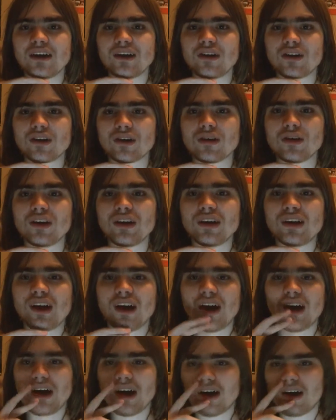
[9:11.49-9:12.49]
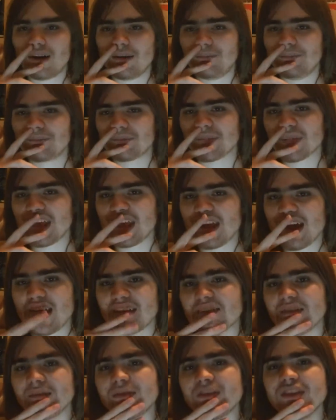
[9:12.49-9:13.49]
And
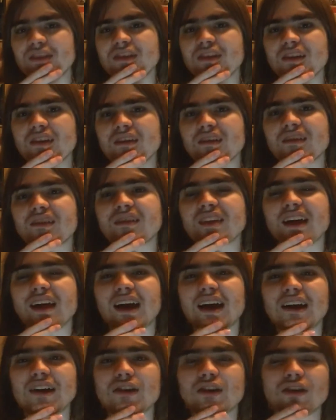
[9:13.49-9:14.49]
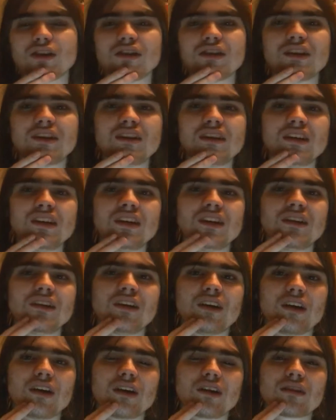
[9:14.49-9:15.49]
some of the things that I heard
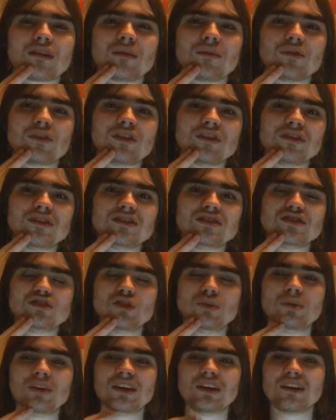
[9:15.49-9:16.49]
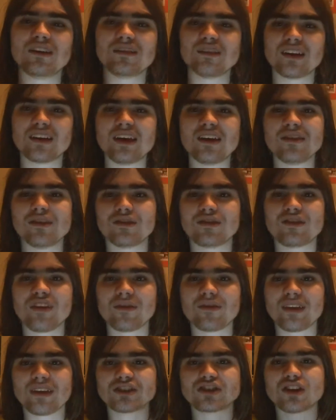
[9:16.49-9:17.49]
are completely stupid because, again, there's
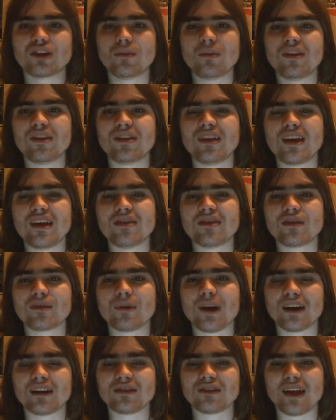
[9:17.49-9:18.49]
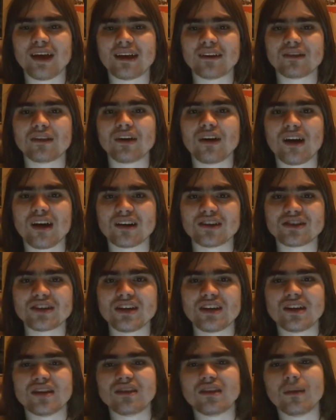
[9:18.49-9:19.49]
stuff that should have been in there at launch.
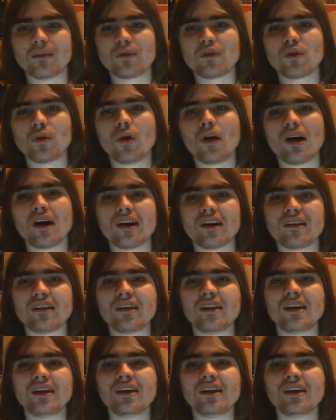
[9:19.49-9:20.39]
Number one,